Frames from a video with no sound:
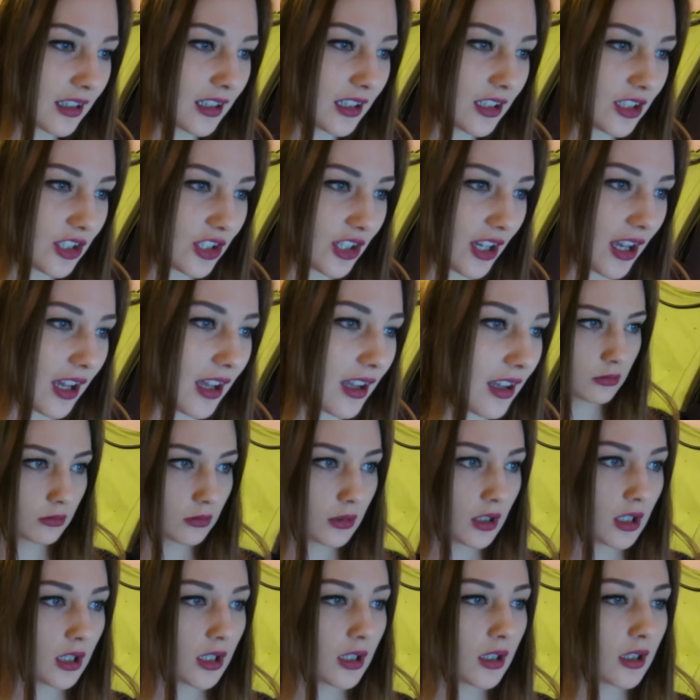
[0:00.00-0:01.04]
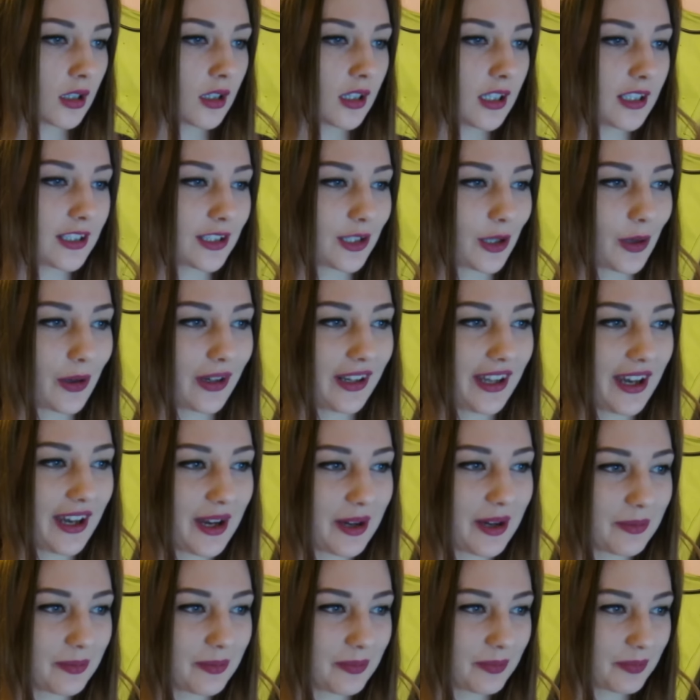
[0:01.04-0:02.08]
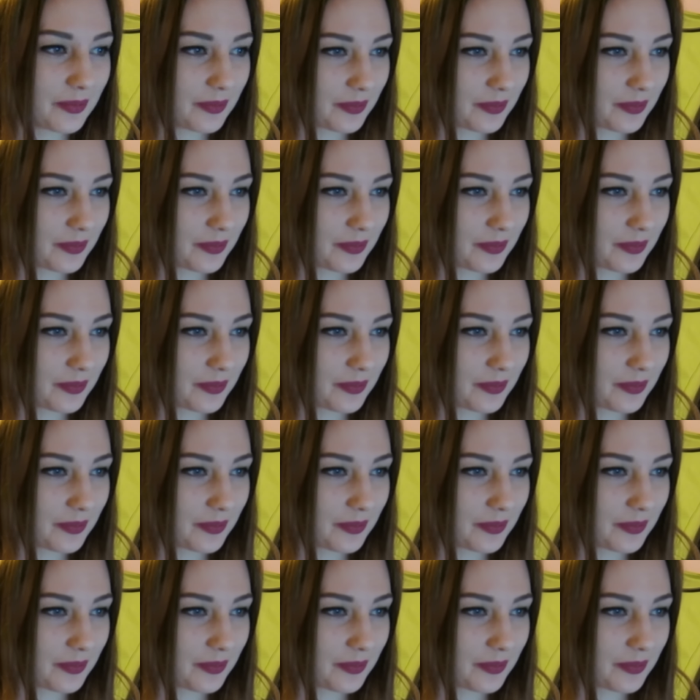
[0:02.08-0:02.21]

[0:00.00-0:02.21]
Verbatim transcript: Good shit. He's going up.